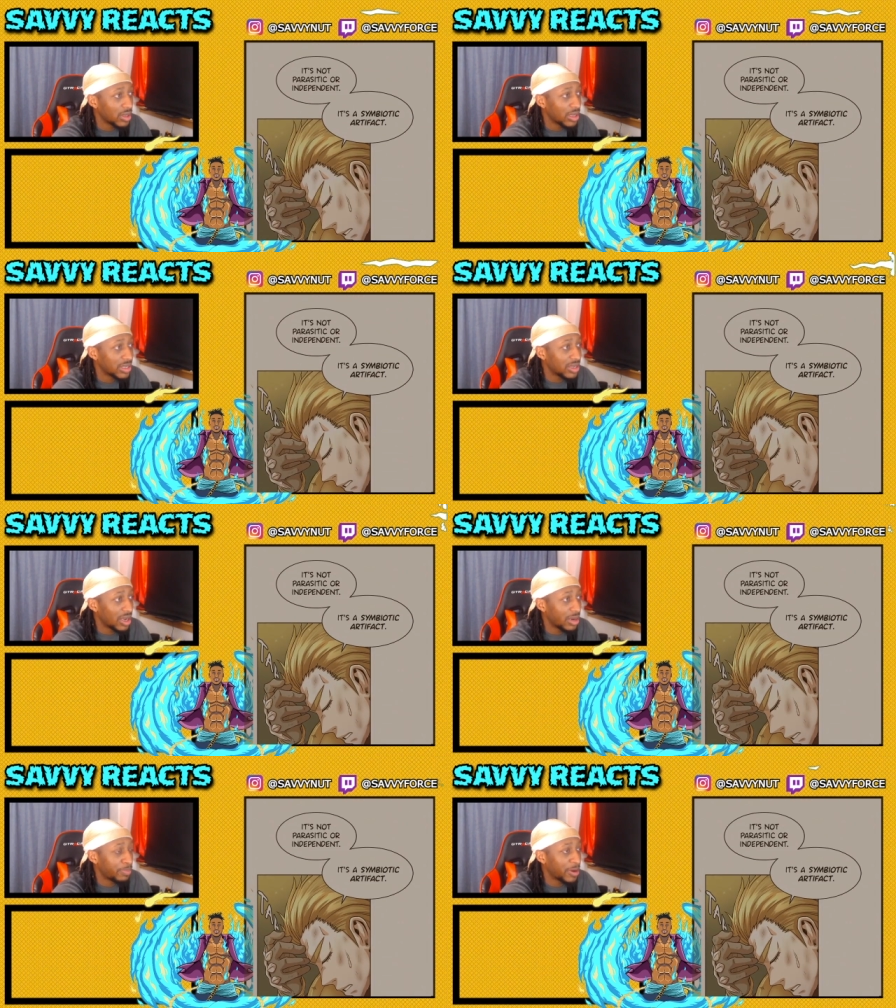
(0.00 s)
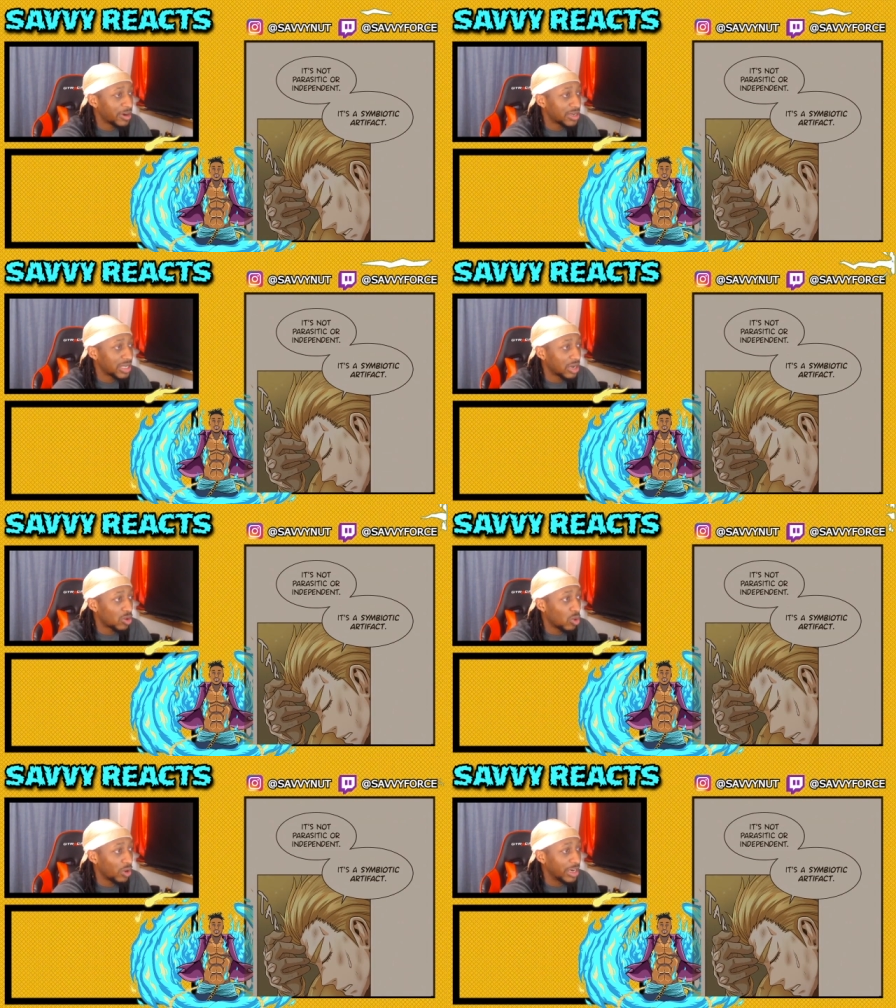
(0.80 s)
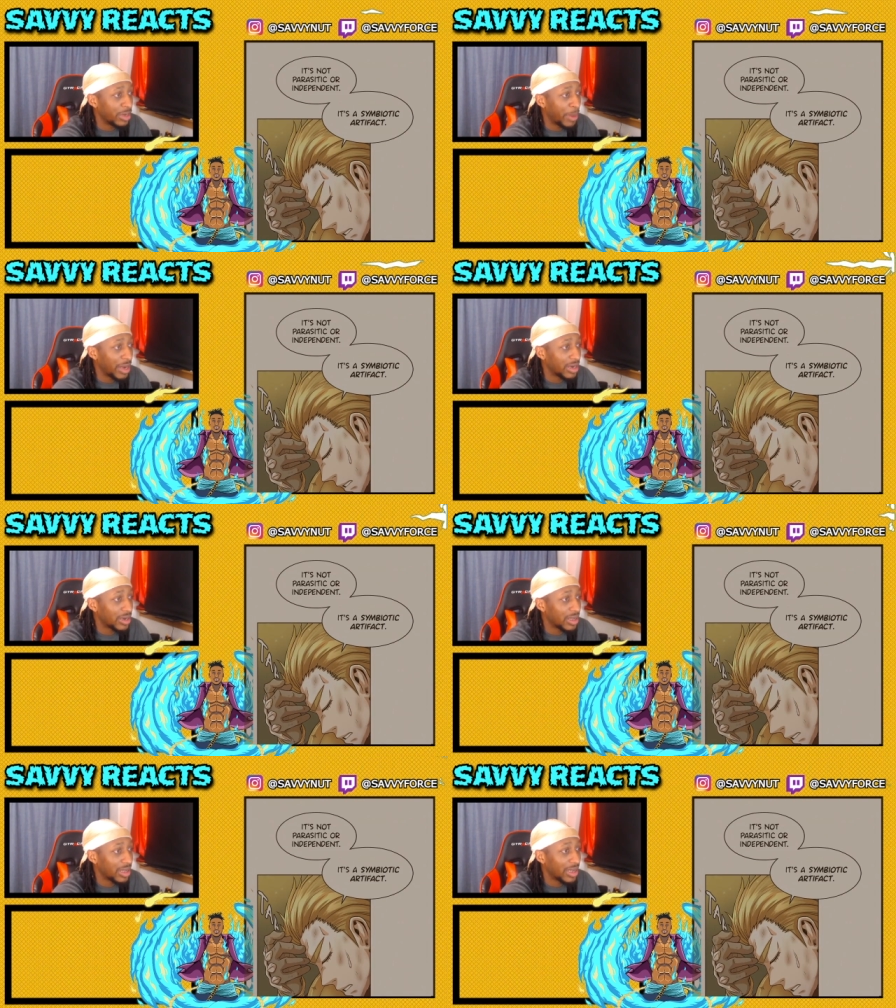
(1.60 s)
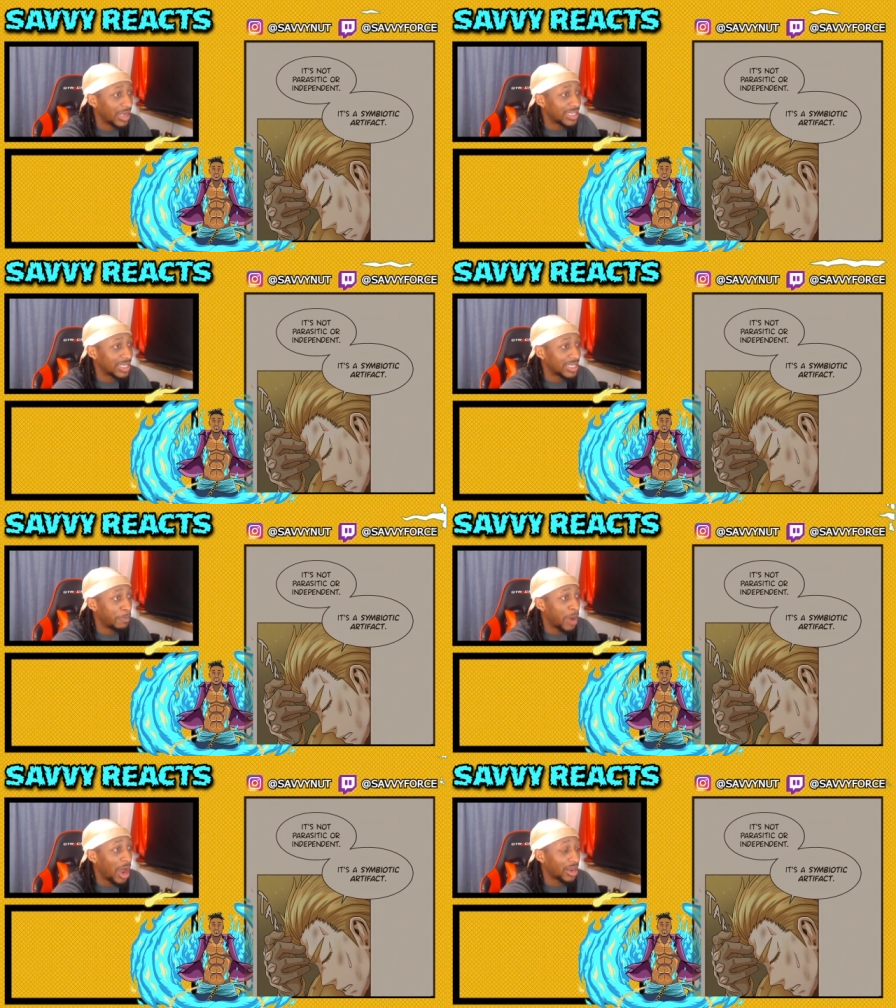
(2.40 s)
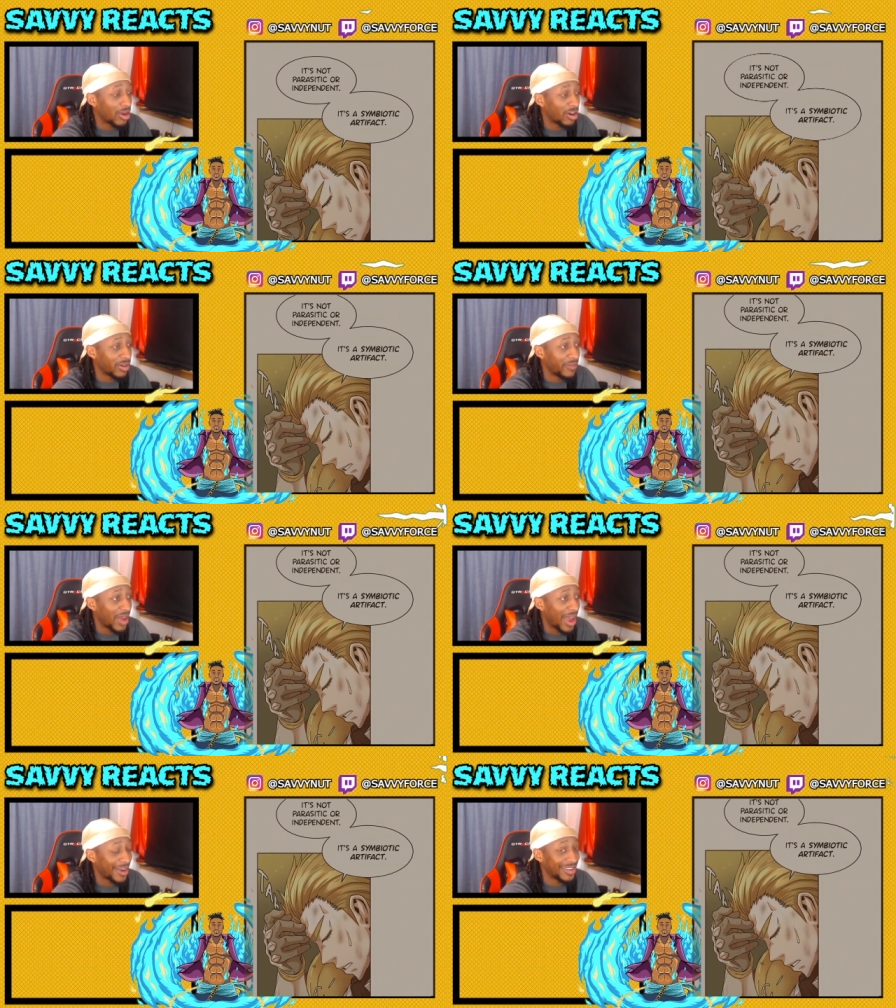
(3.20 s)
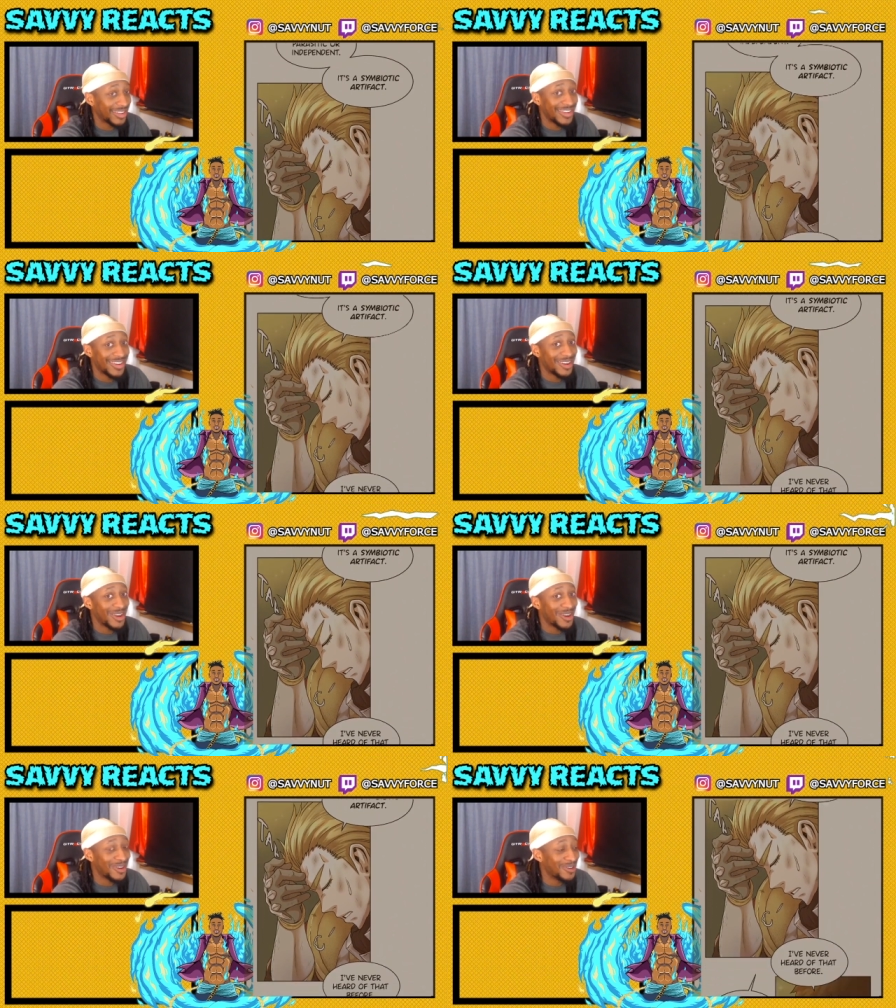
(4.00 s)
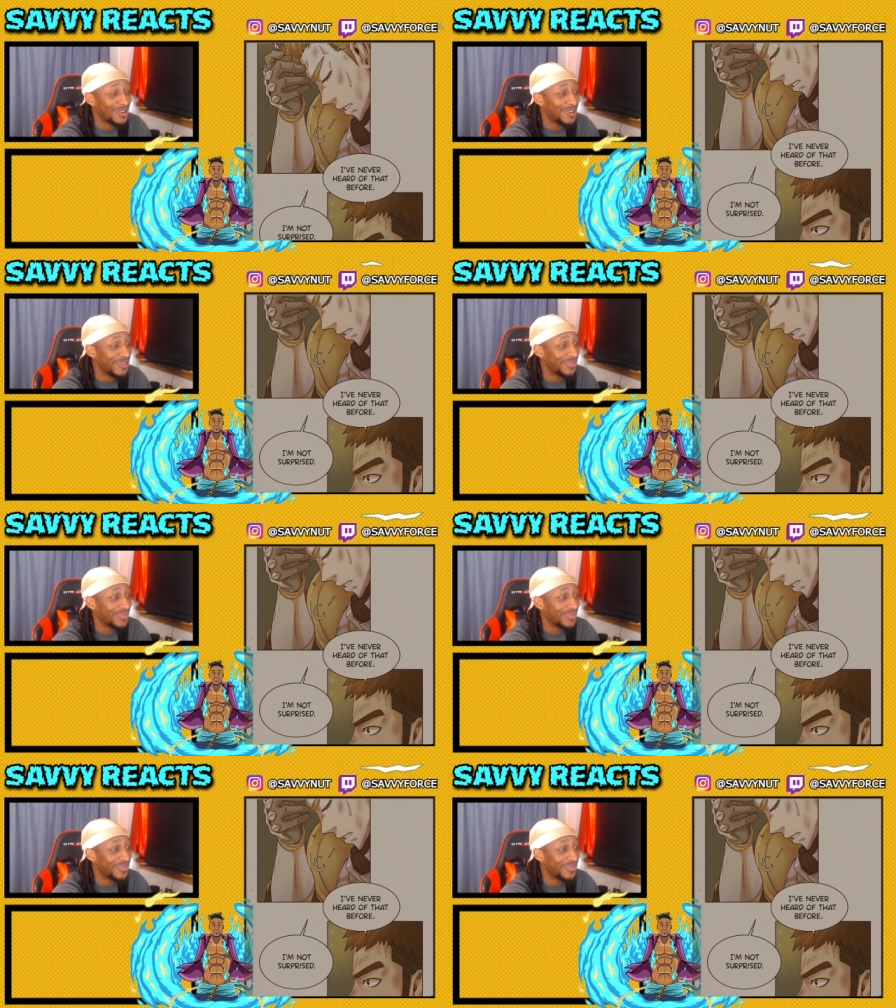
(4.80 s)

It's not a parasitic or independent. It's a symbiotic artifact. Yo.